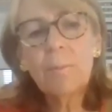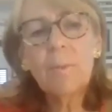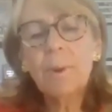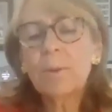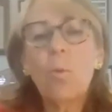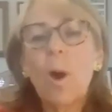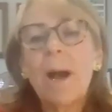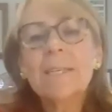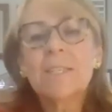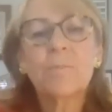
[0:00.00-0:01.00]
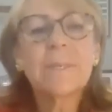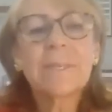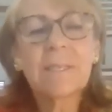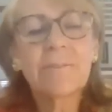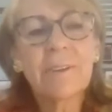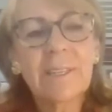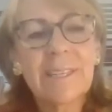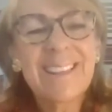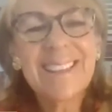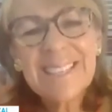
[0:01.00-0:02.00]
But why
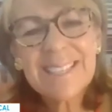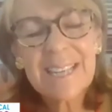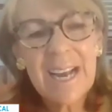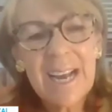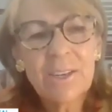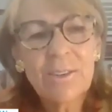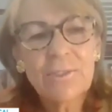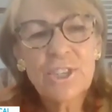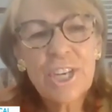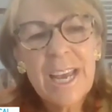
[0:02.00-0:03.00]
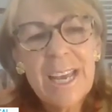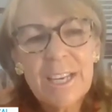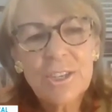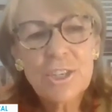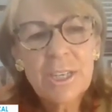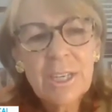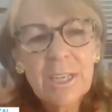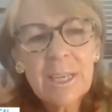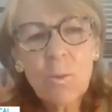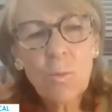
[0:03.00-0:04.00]
specifically this kind of change?
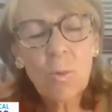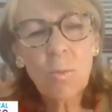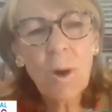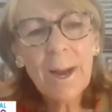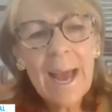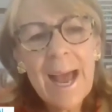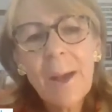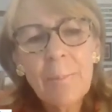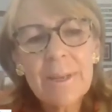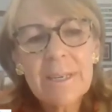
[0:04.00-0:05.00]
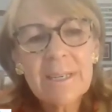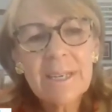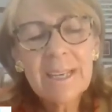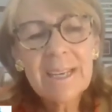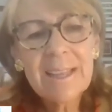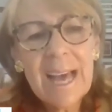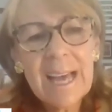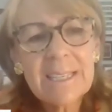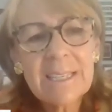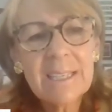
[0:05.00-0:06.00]
Like, what happened
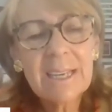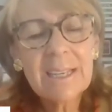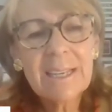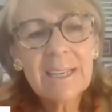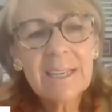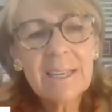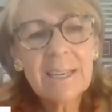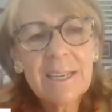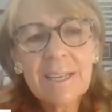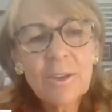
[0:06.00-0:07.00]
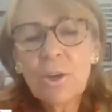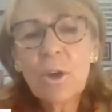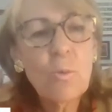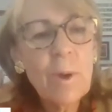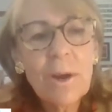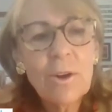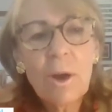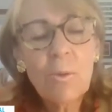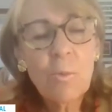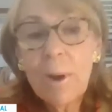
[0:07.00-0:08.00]
that, you know,
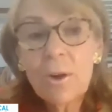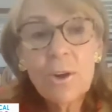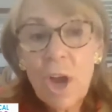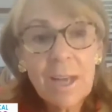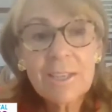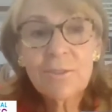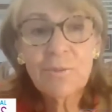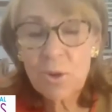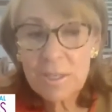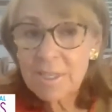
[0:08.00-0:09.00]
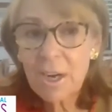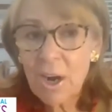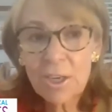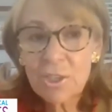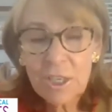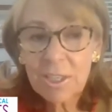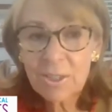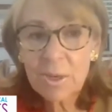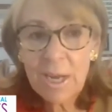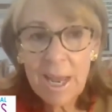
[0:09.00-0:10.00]
we're not divorcing our
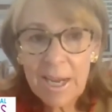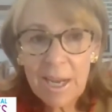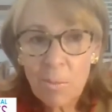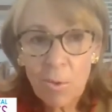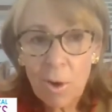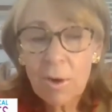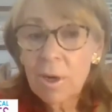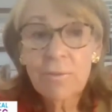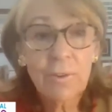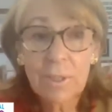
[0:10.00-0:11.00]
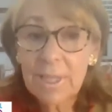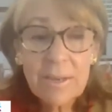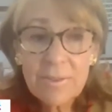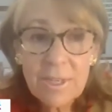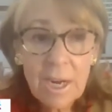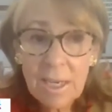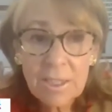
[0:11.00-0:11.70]
children anymore for lifestyle